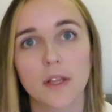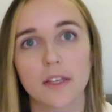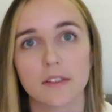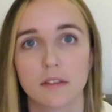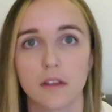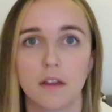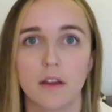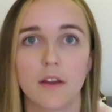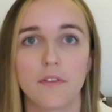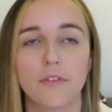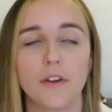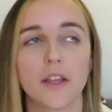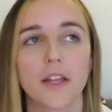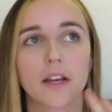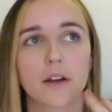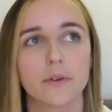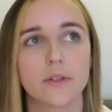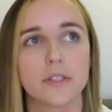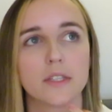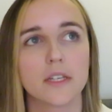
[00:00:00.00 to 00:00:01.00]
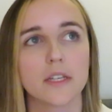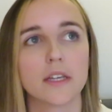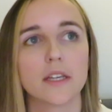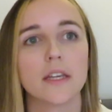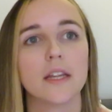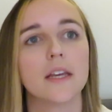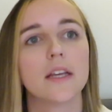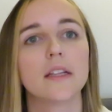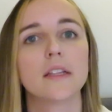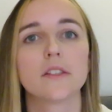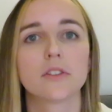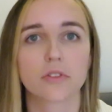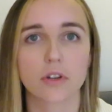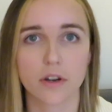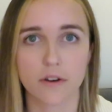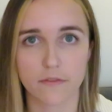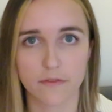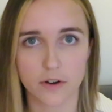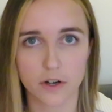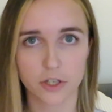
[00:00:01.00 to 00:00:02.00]
I felt like I was seeing an
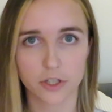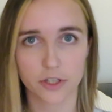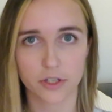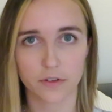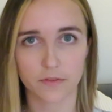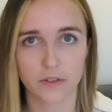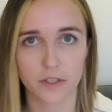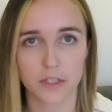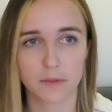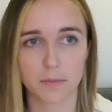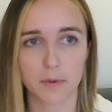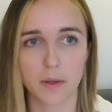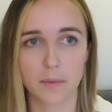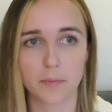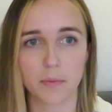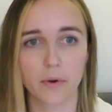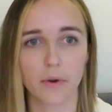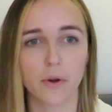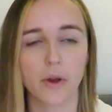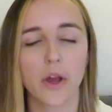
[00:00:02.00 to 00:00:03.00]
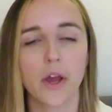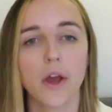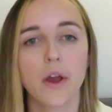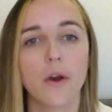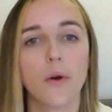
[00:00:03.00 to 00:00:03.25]
illustrated version of these people,